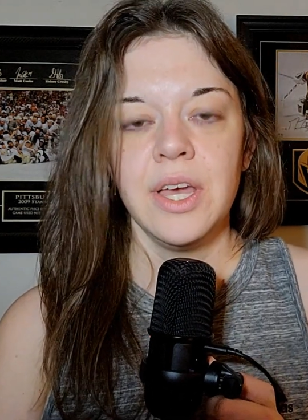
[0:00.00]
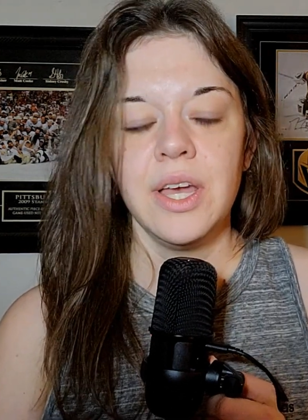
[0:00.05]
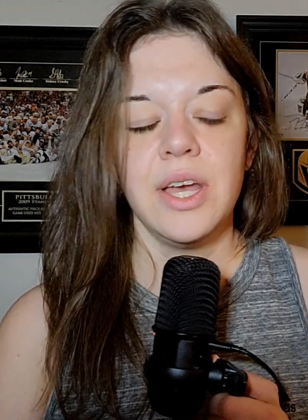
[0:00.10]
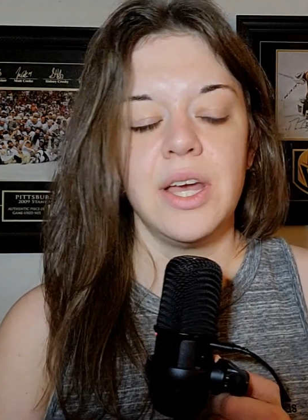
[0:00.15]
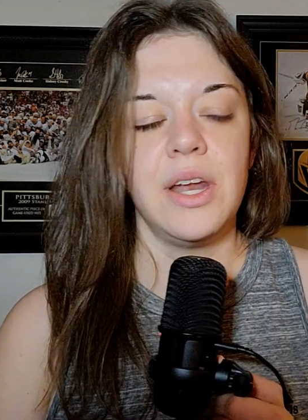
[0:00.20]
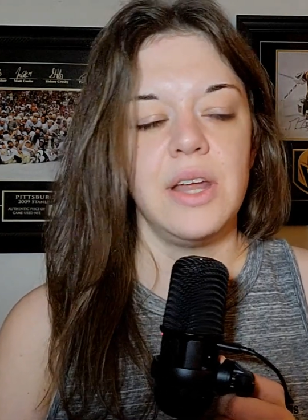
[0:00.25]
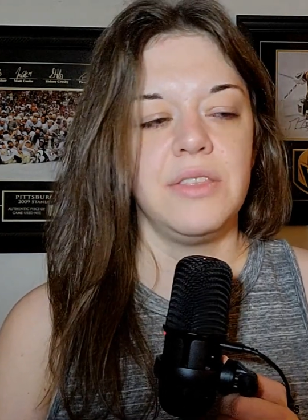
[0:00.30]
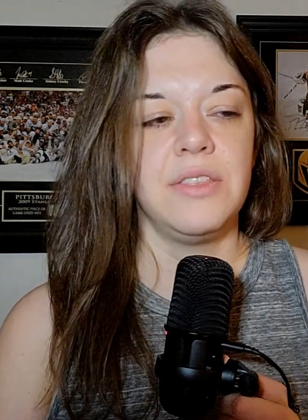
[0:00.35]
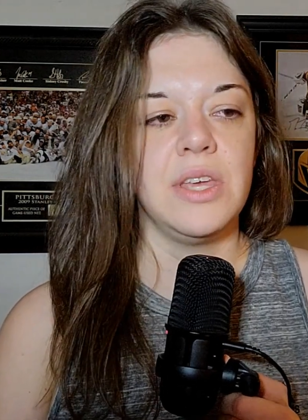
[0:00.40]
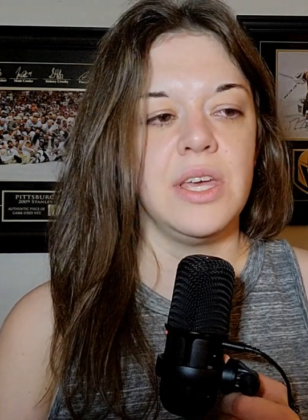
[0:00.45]

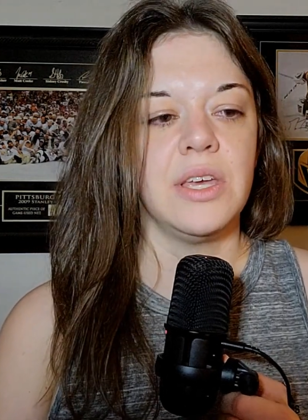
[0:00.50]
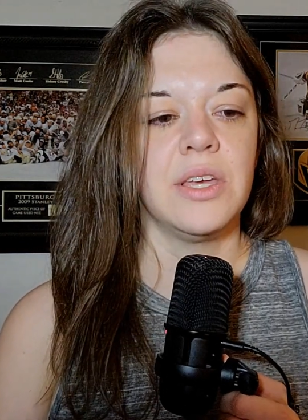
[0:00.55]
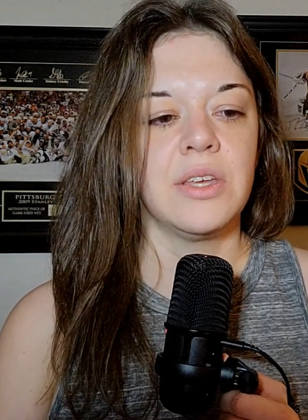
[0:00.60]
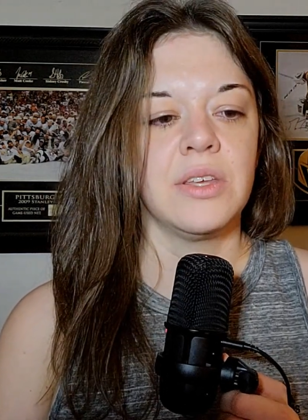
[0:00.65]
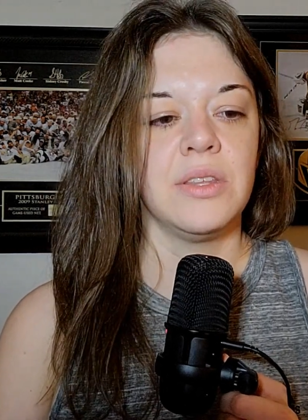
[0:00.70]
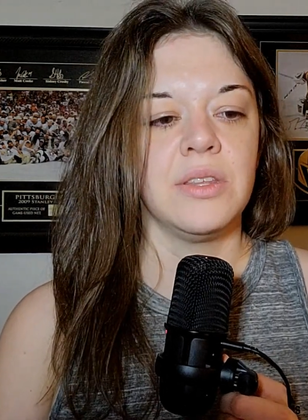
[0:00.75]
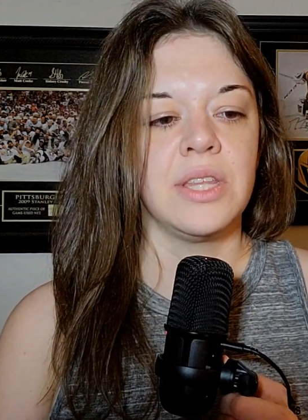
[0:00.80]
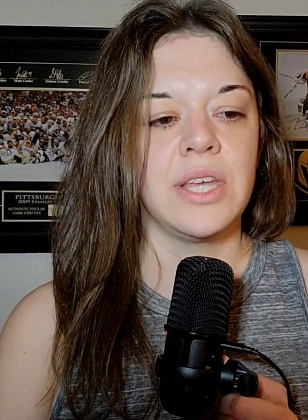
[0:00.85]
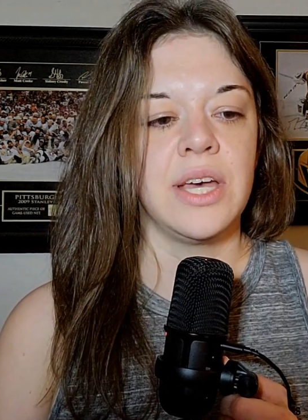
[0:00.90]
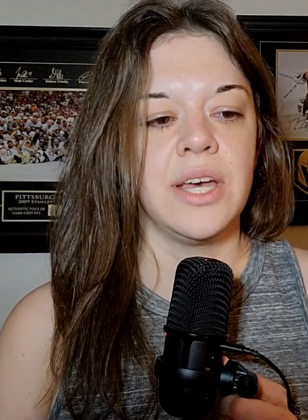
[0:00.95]
And I
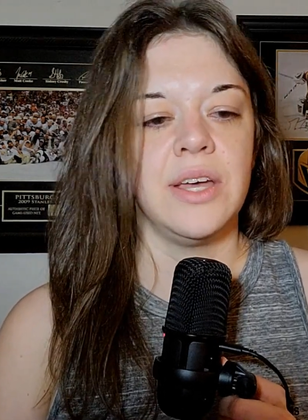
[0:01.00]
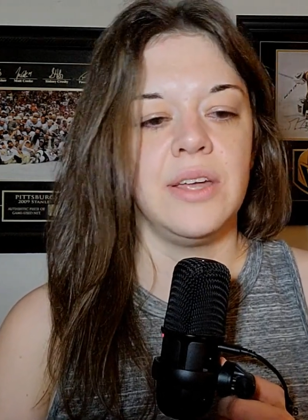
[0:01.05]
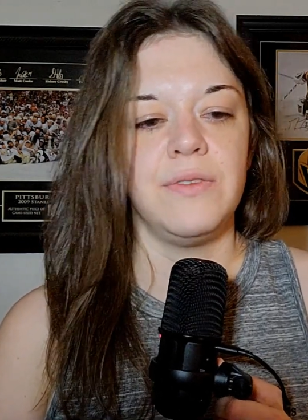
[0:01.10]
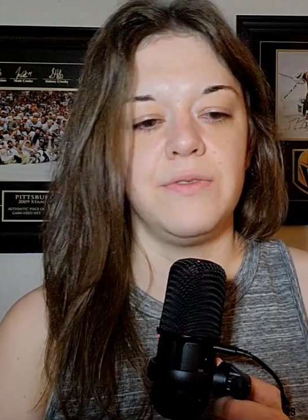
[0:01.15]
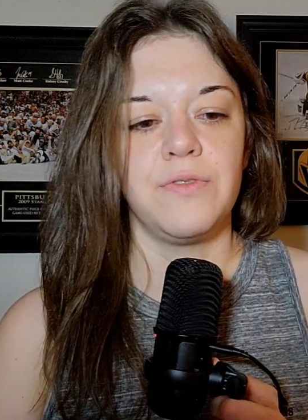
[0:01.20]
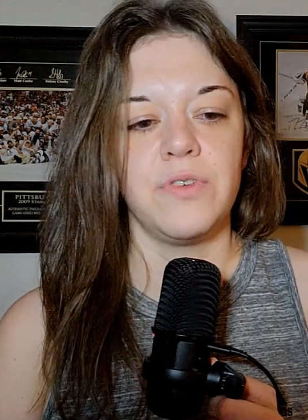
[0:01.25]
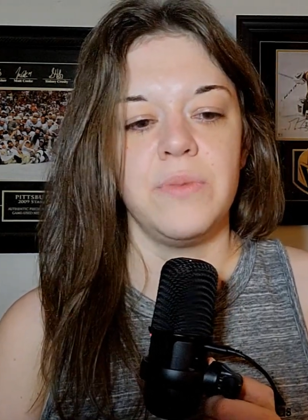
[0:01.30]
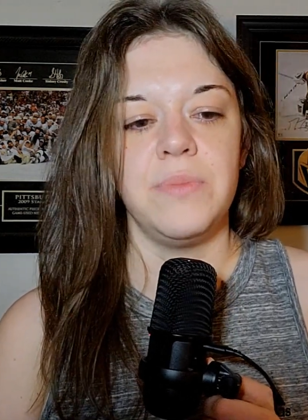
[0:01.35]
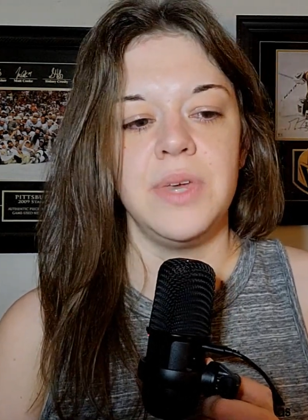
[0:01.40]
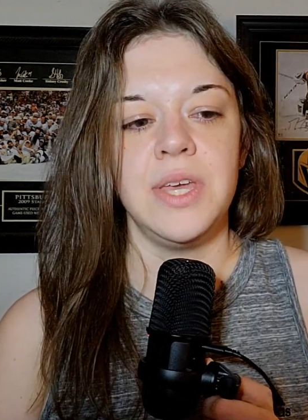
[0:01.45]
think that
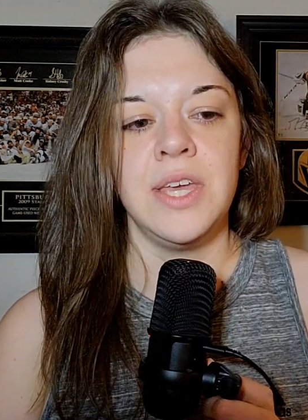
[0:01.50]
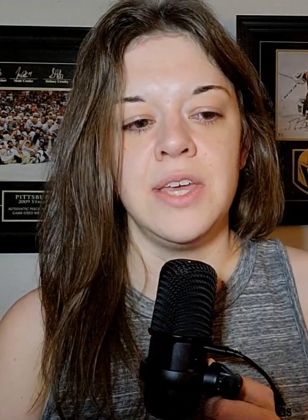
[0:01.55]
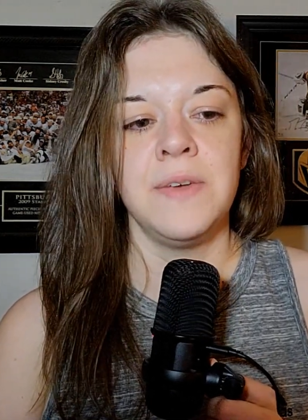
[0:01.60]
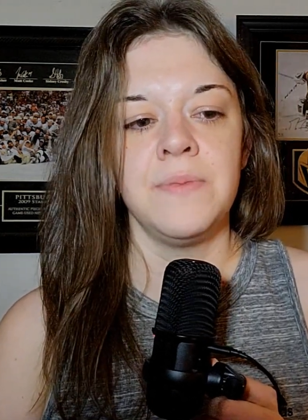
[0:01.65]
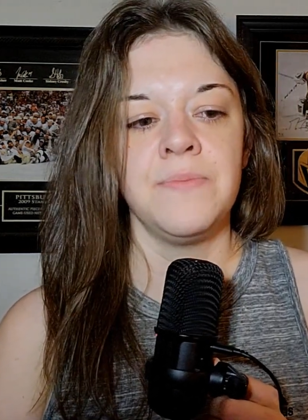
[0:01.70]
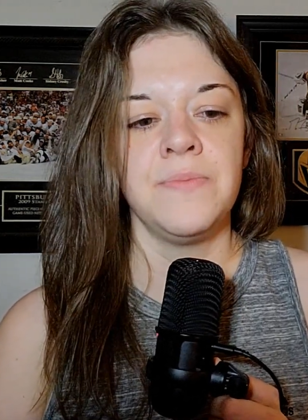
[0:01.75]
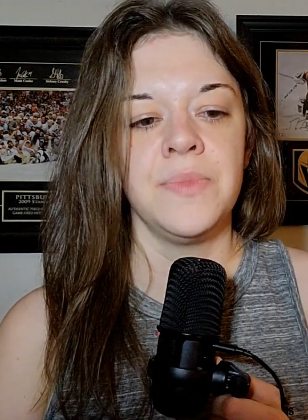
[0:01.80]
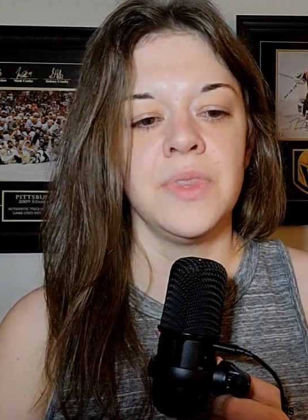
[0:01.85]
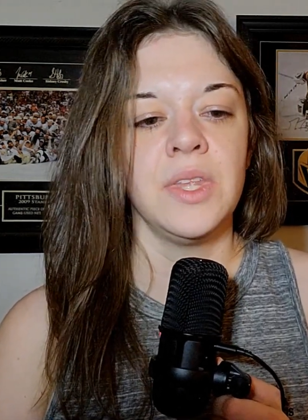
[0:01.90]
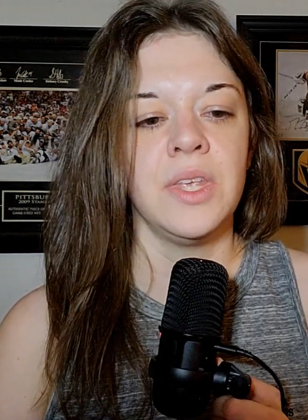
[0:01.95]
for
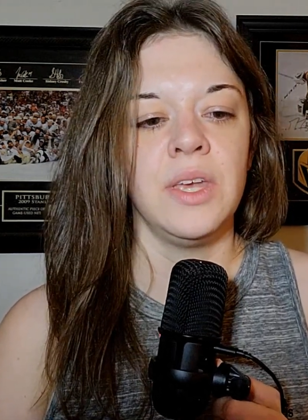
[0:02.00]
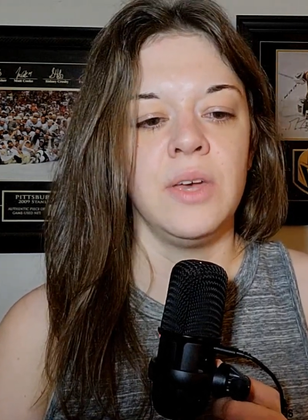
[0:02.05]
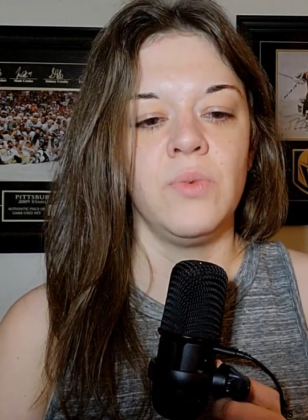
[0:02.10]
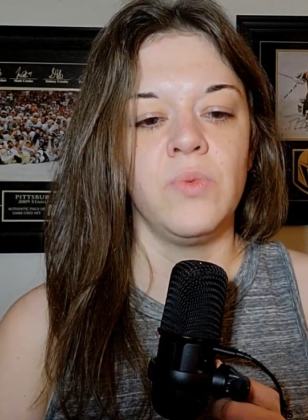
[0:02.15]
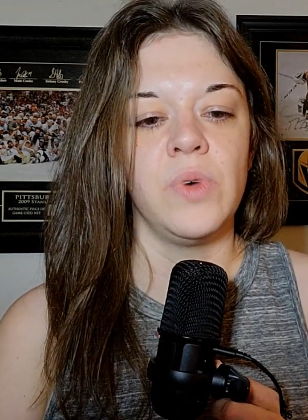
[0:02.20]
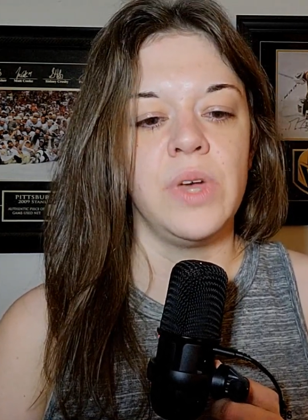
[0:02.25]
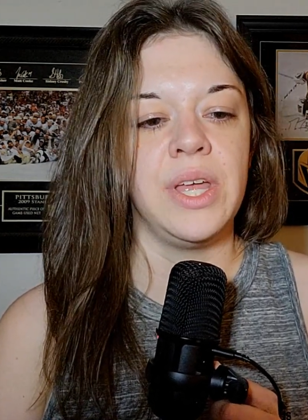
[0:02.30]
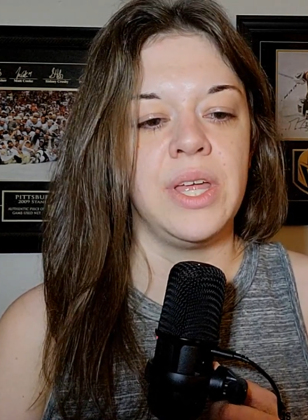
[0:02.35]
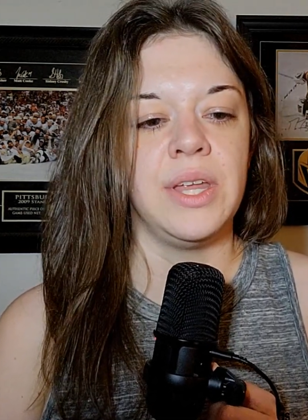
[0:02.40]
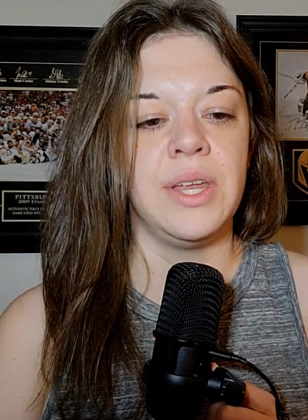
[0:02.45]
me,
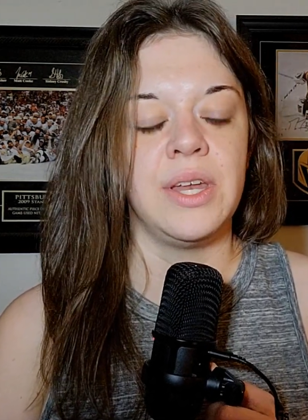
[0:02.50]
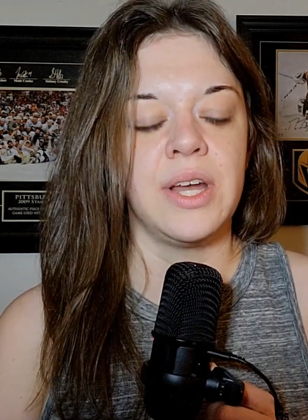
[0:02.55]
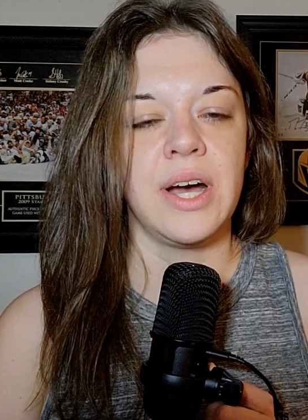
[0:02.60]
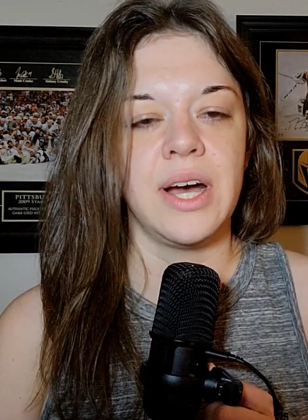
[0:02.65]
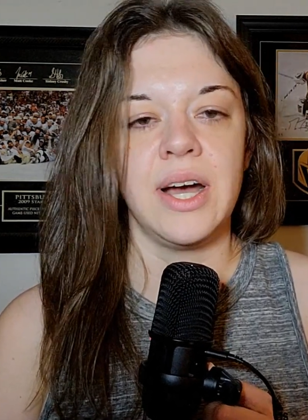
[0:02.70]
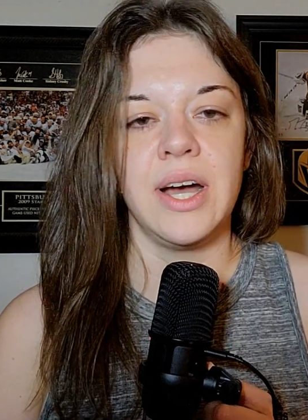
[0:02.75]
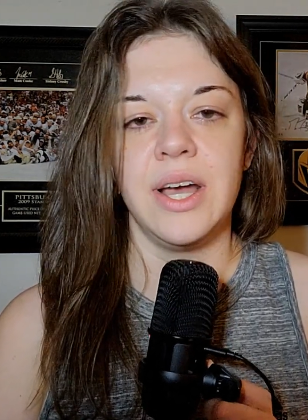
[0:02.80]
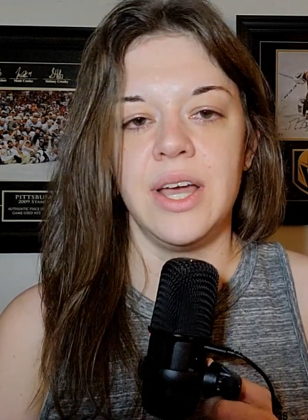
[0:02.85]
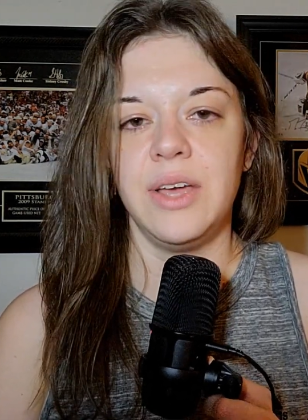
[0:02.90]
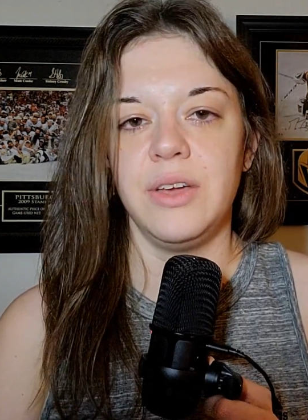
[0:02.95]
when
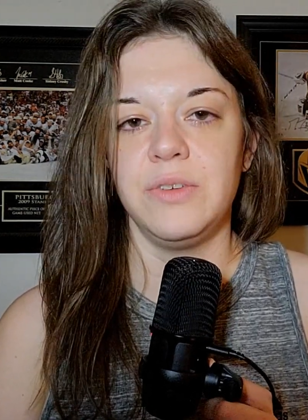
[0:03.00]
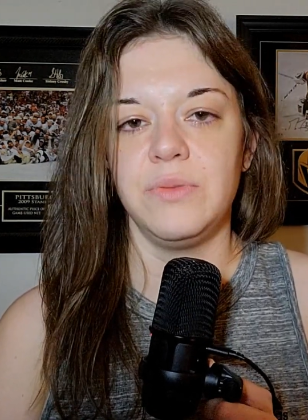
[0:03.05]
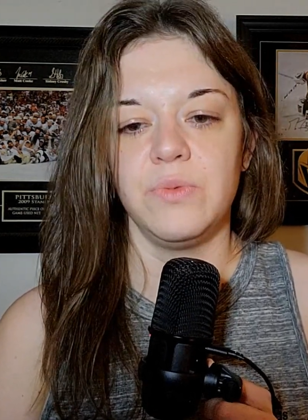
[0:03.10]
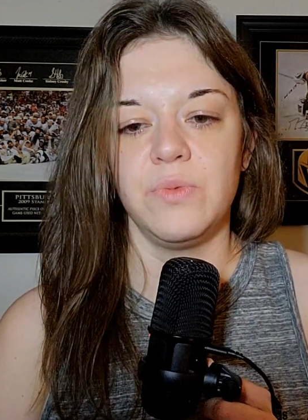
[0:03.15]
I